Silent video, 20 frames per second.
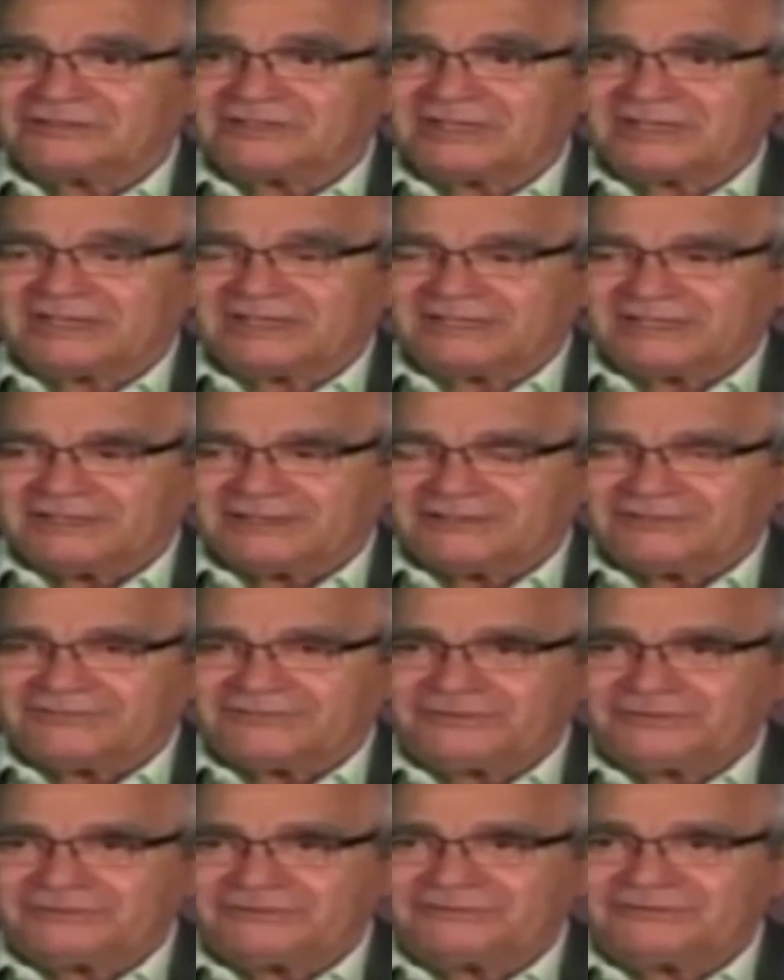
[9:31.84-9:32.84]
and got
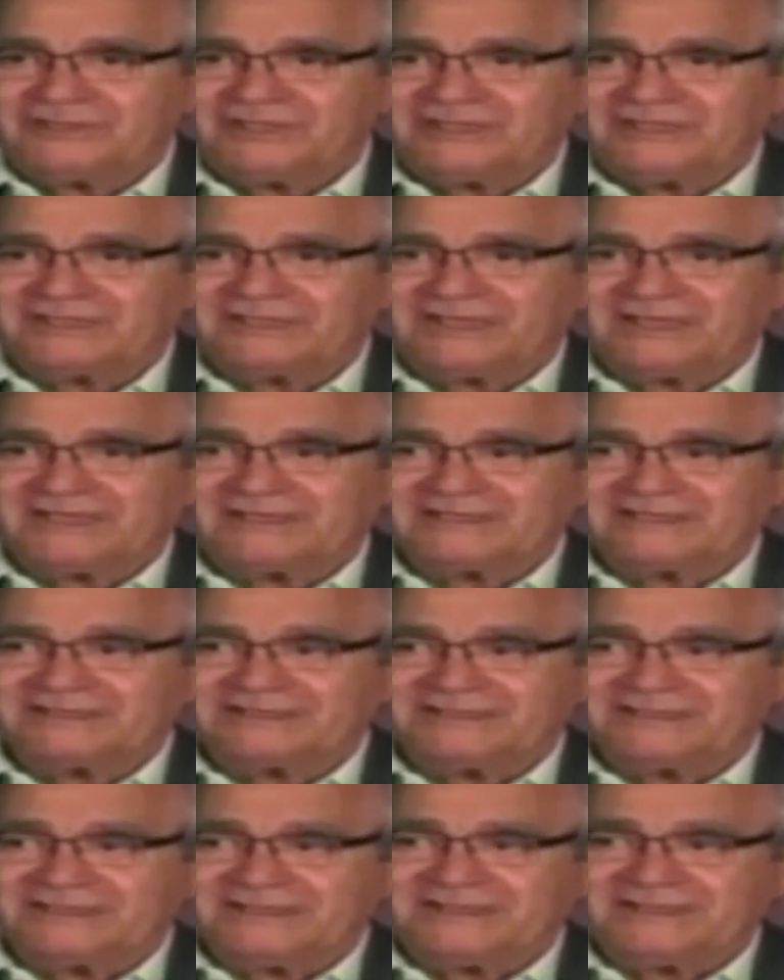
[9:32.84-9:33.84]
interviewed, and the
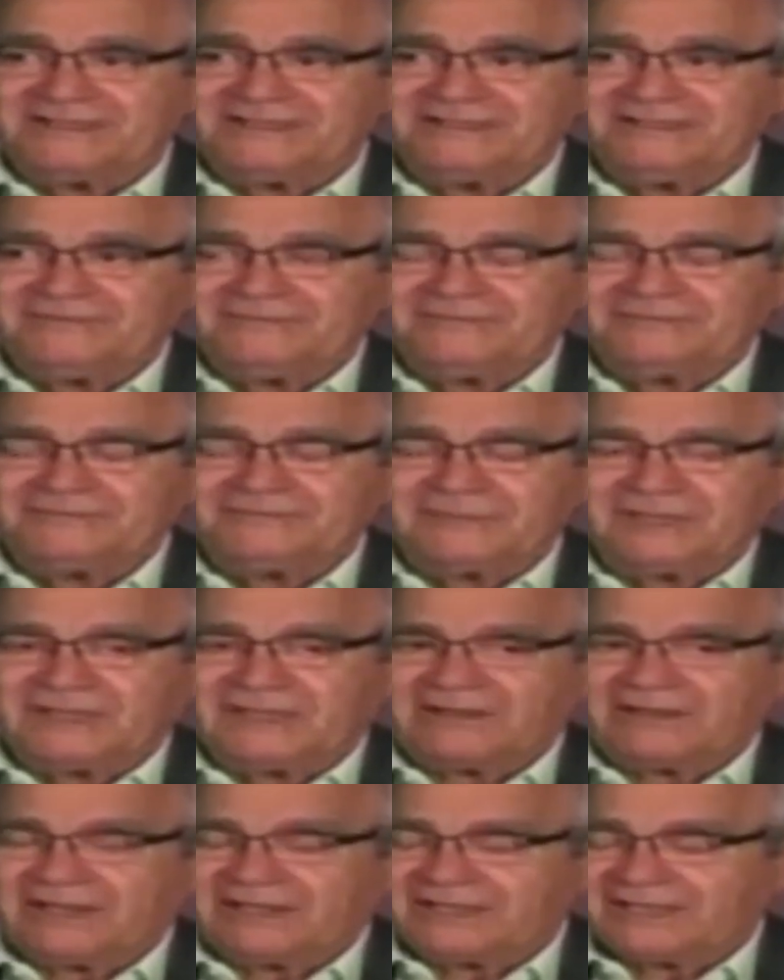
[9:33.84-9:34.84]
dean,
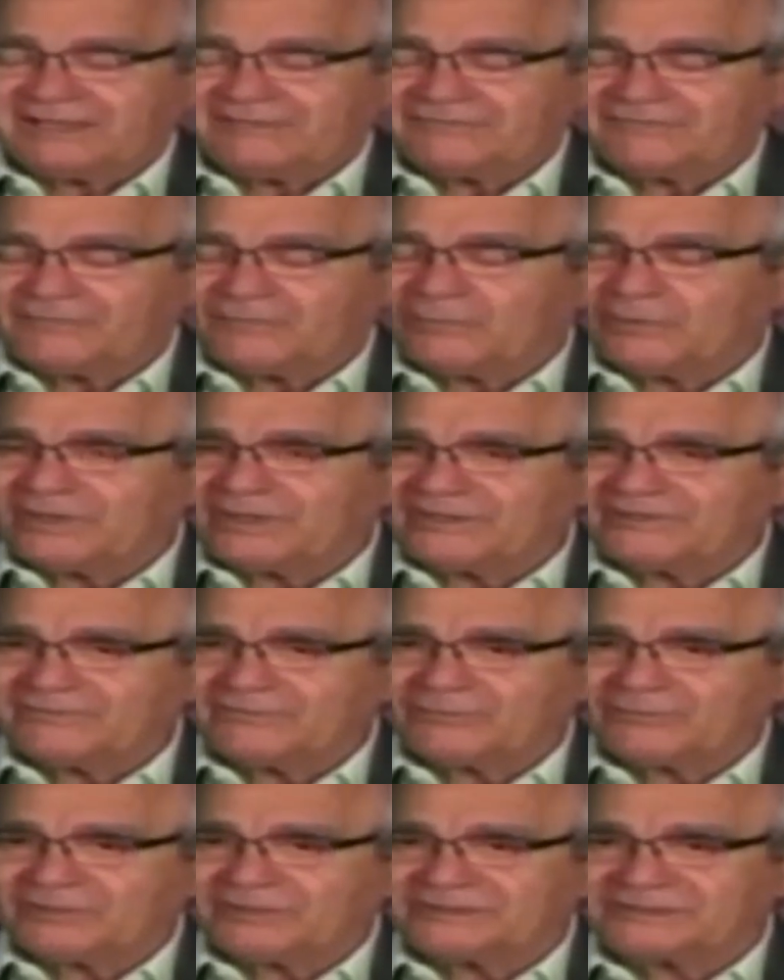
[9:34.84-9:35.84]
again, for
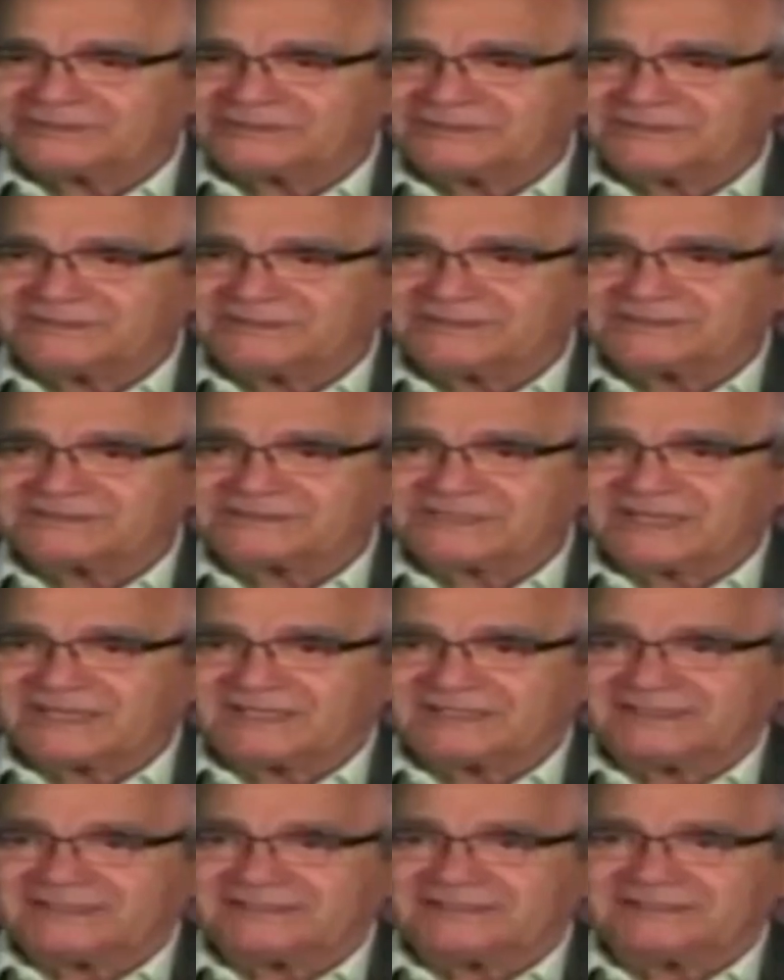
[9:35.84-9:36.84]
whatever reason,
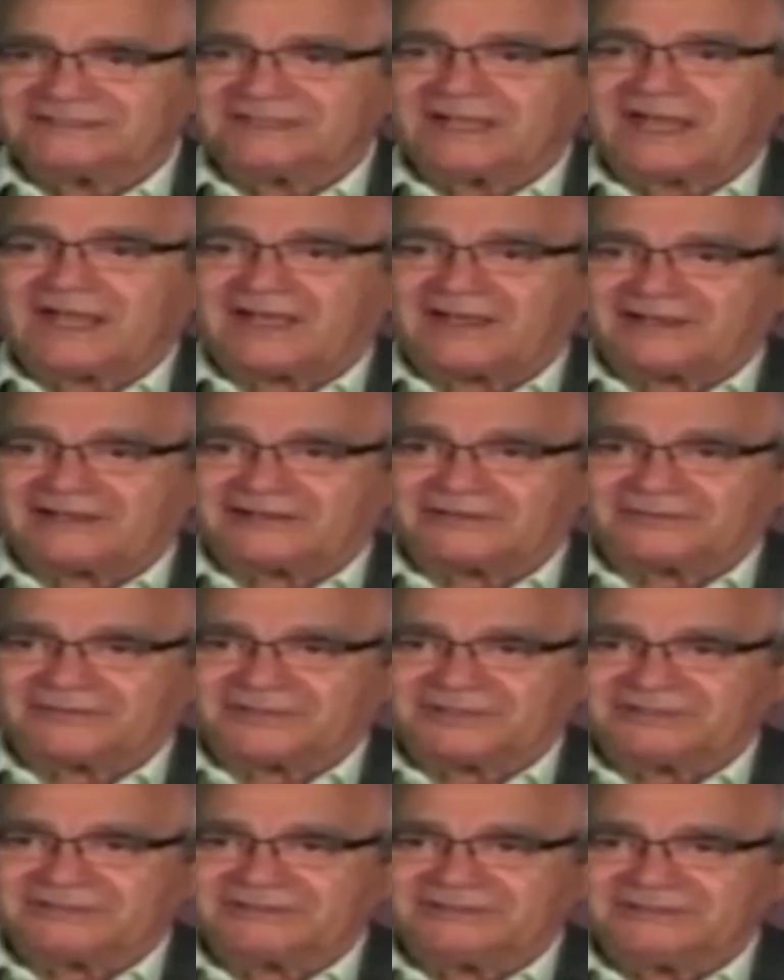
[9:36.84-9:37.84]
decided to hire
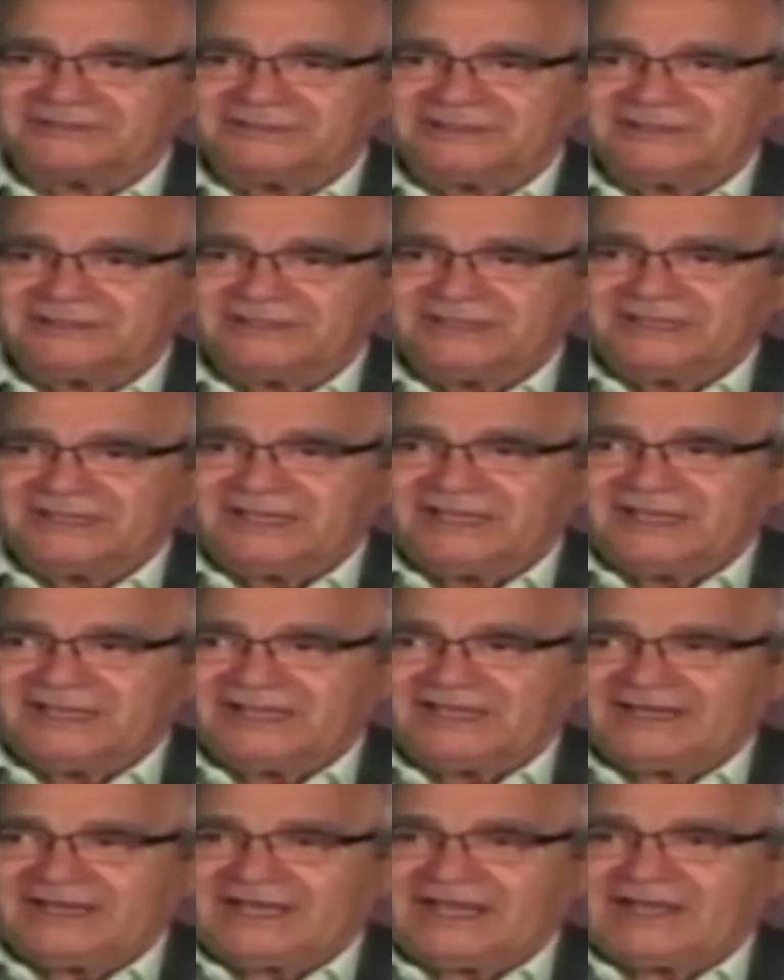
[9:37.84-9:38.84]
me.
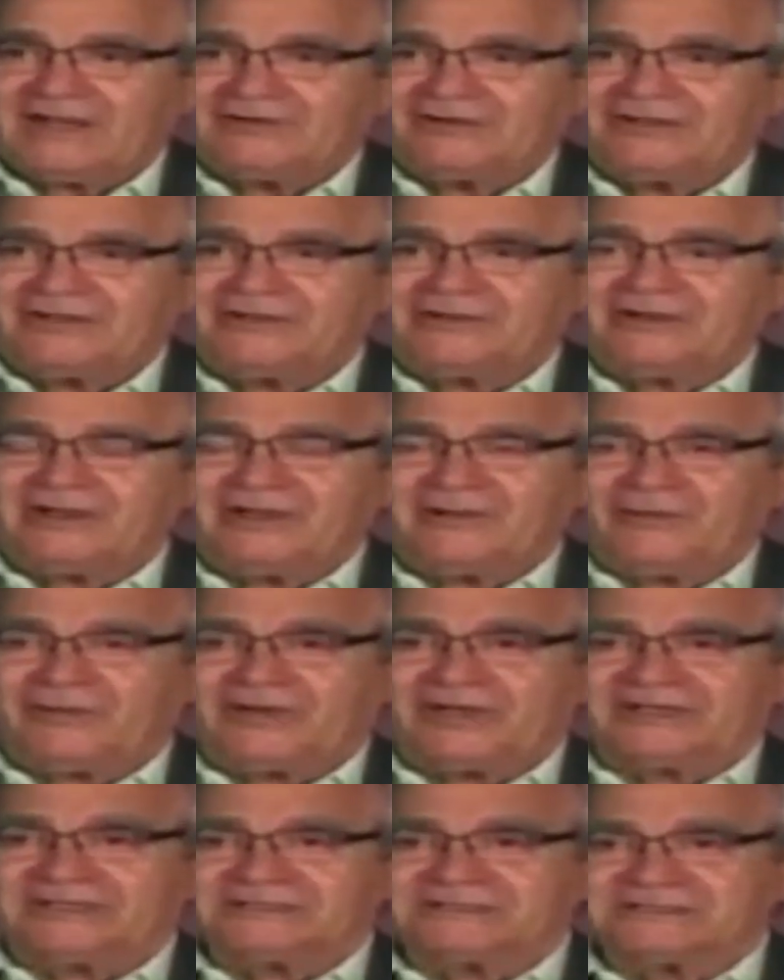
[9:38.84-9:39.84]
And now here I
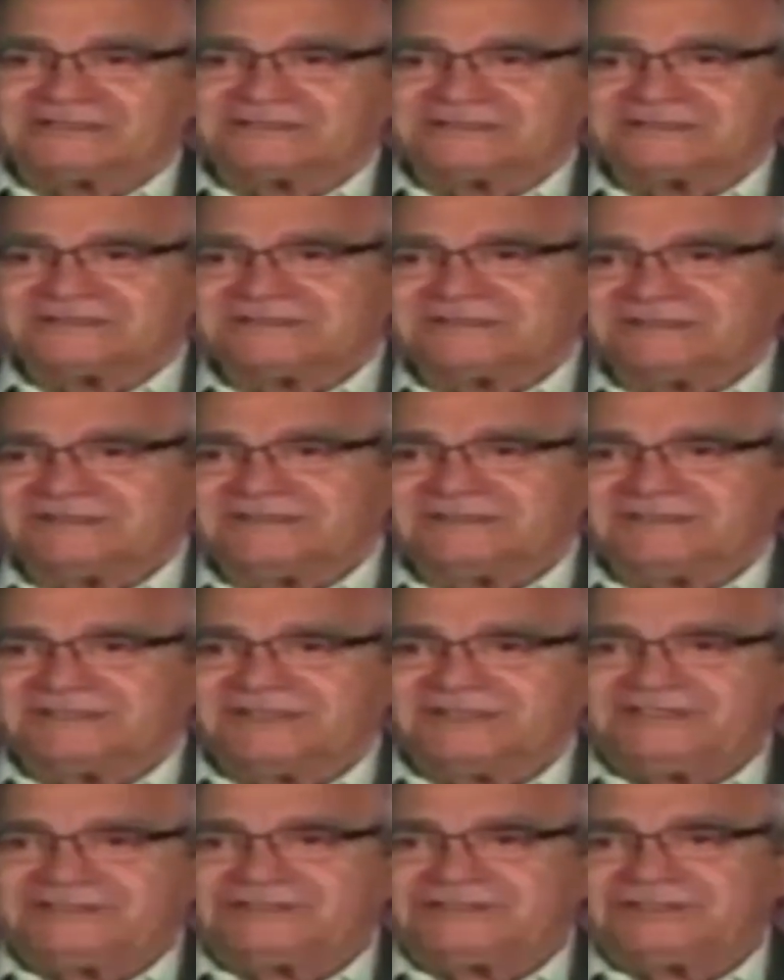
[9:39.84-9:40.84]
was
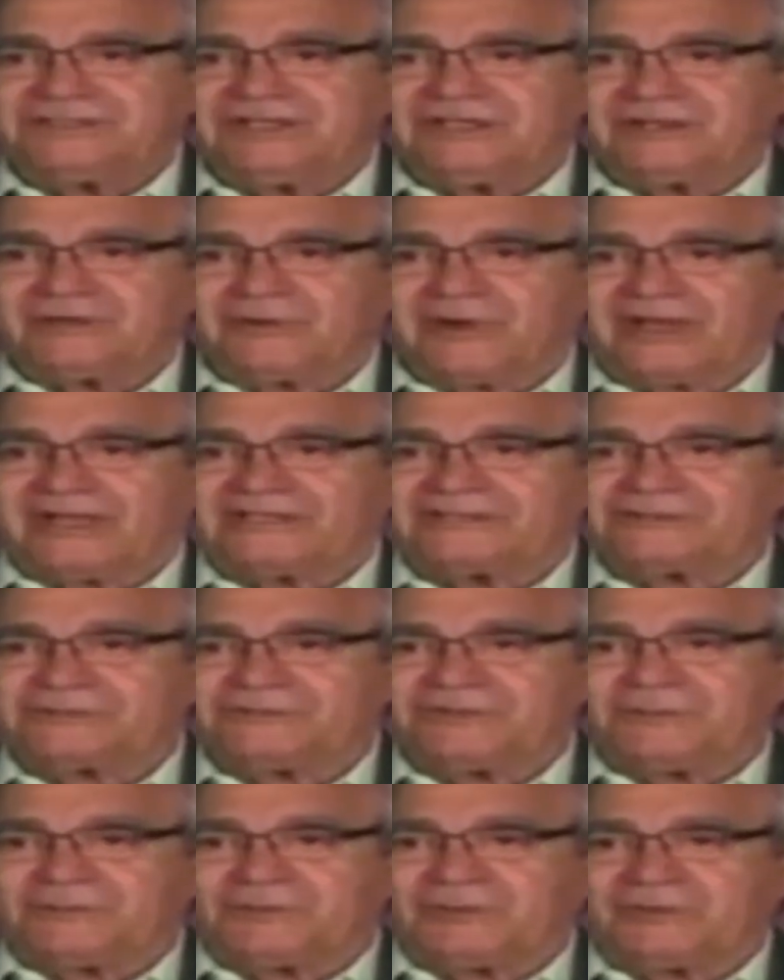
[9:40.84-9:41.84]
teaching a
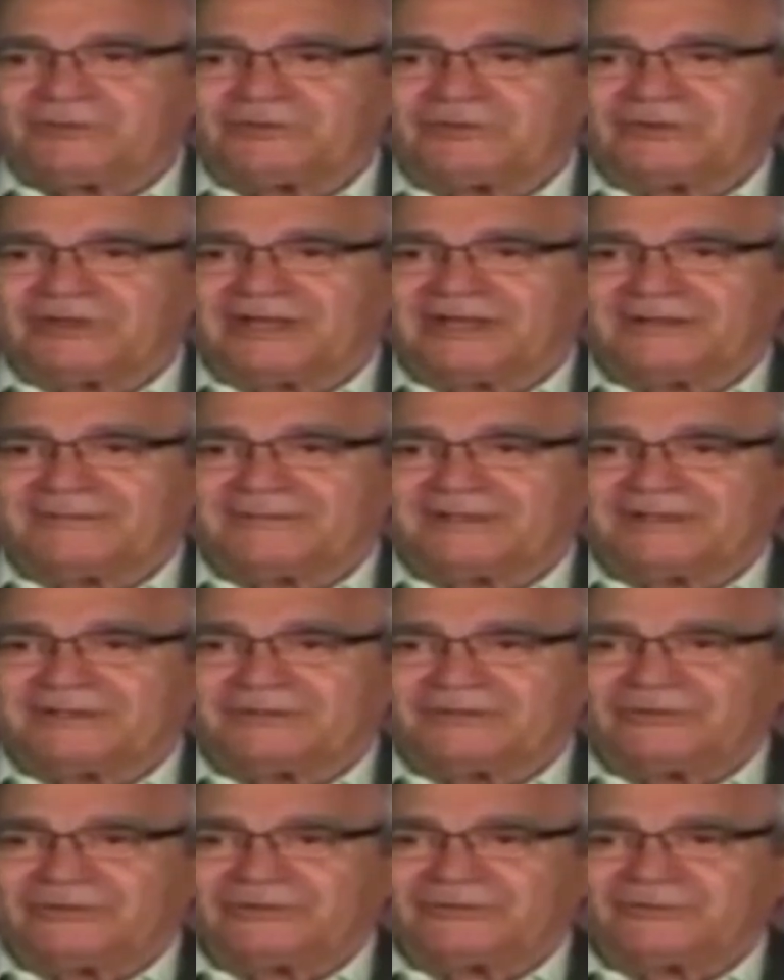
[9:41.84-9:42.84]
graduate program at
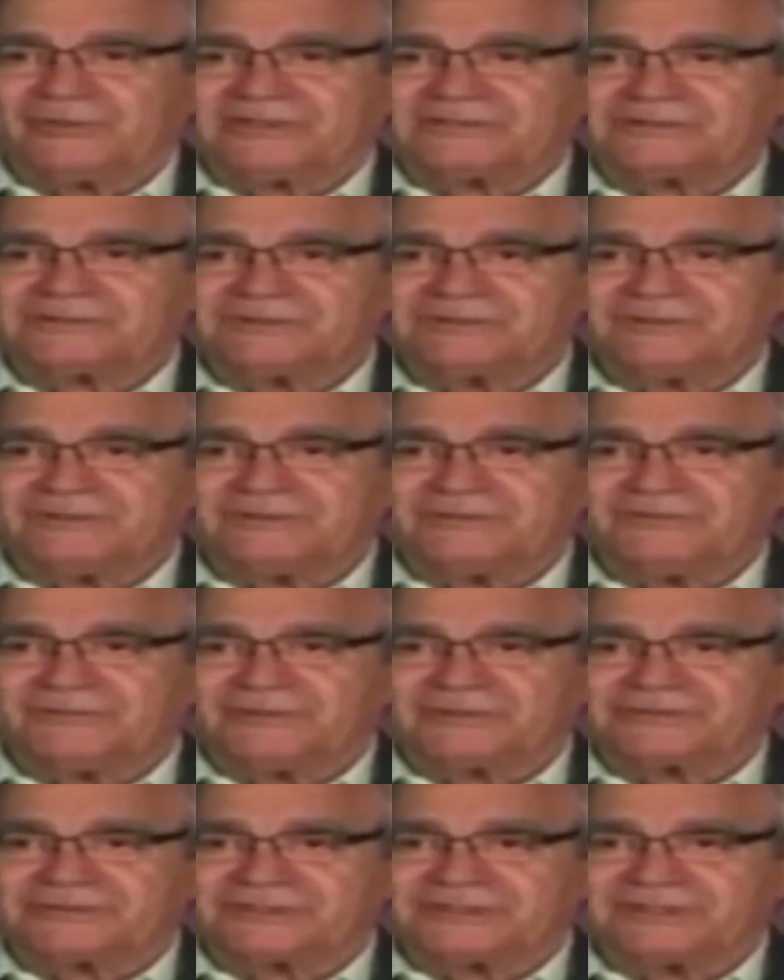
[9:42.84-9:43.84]
Northwestern
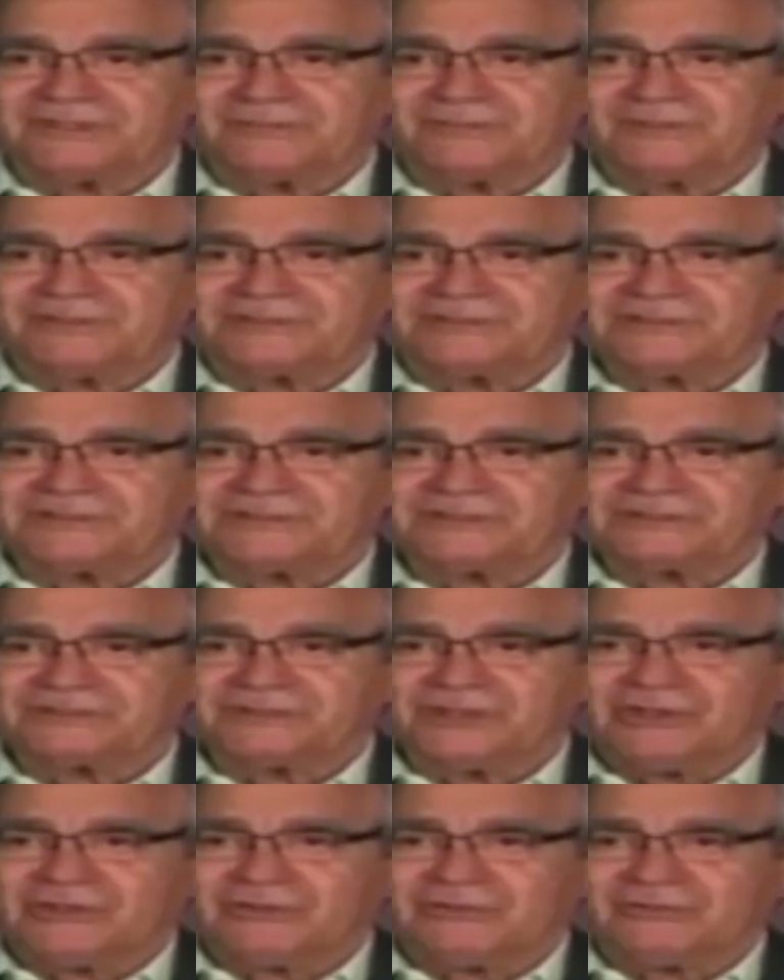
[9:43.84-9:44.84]
University, which was
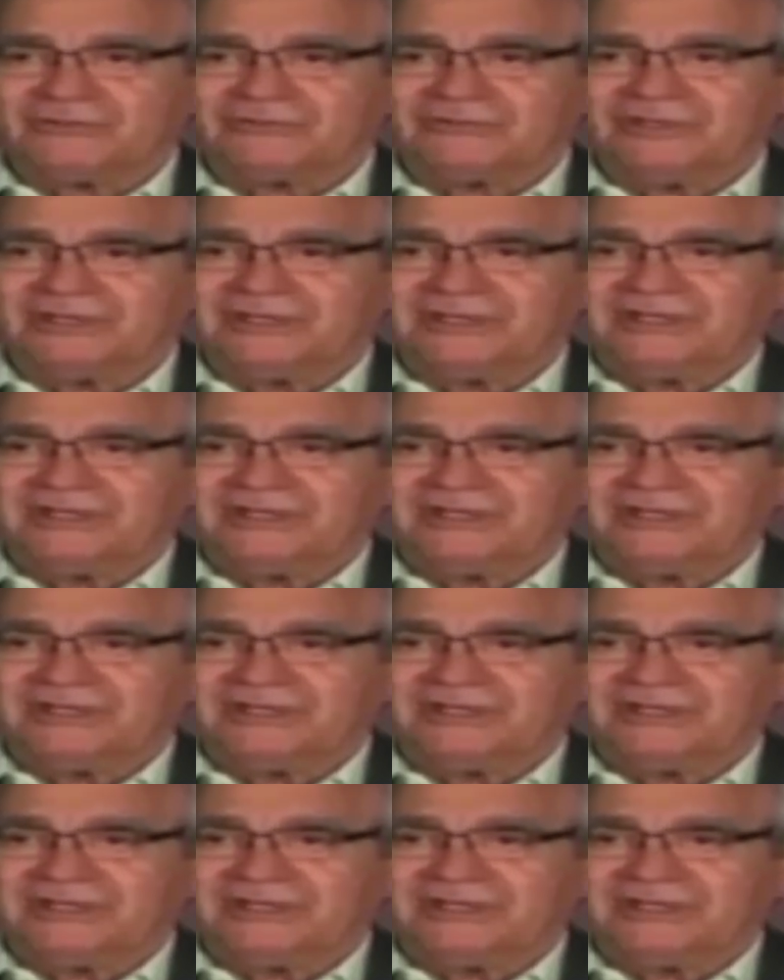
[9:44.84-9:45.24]
known